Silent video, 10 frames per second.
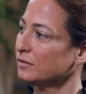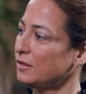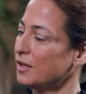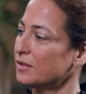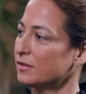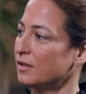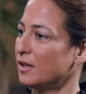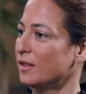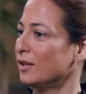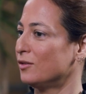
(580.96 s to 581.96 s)
Yes, and
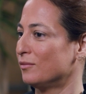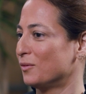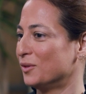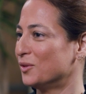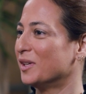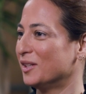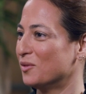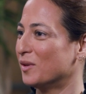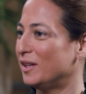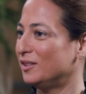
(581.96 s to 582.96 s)
I think we're doing
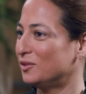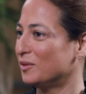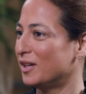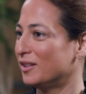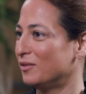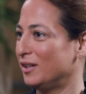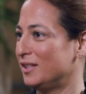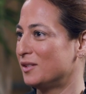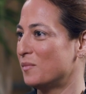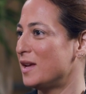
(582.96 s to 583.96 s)
it greatly together, and
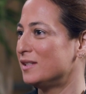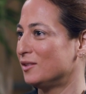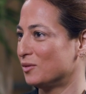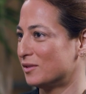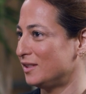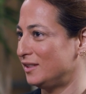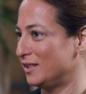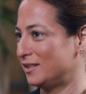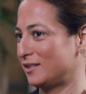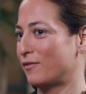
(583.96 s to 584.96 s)
it's amazing to see
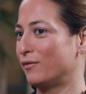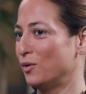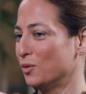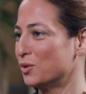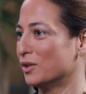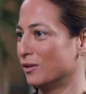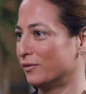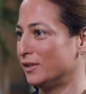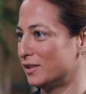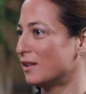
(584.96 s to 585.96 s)
this evolution
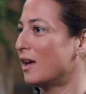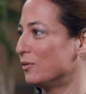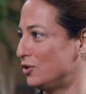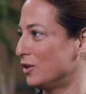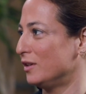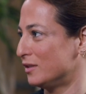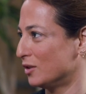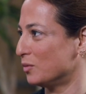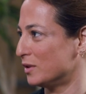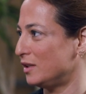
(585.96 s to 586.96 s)
of these cloud journeys
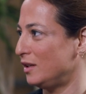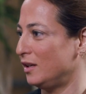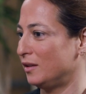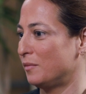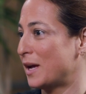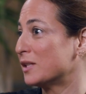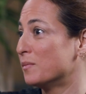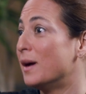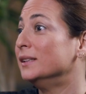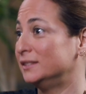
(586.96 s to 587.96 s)
that we see in the past
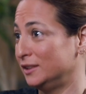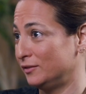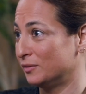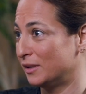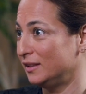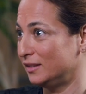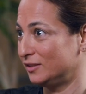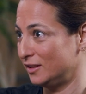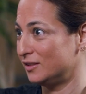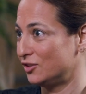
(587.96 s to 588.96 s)
months, even right? the
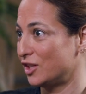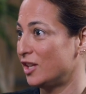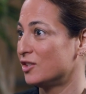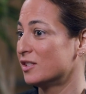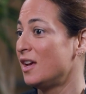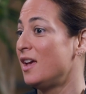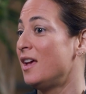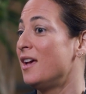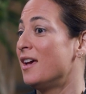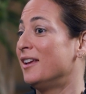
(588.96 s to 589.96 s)
yes. changes,
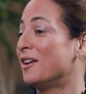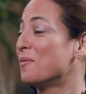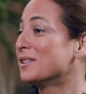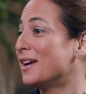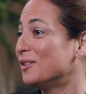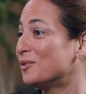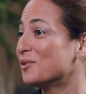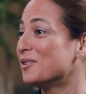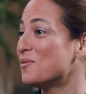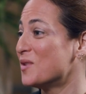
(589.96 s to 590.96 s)
and I'm excited to
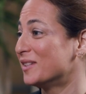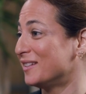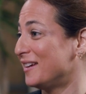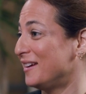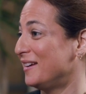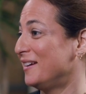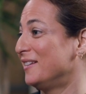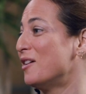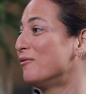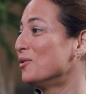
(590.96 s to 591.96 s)
see what
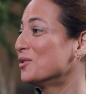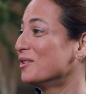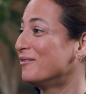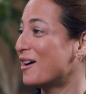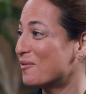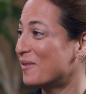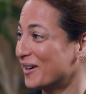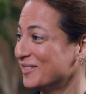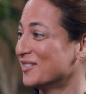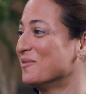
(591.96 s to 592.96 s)
uh, the evolution of our
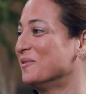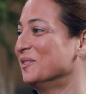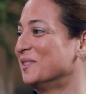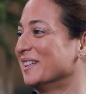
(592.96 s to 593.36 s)
partnership will look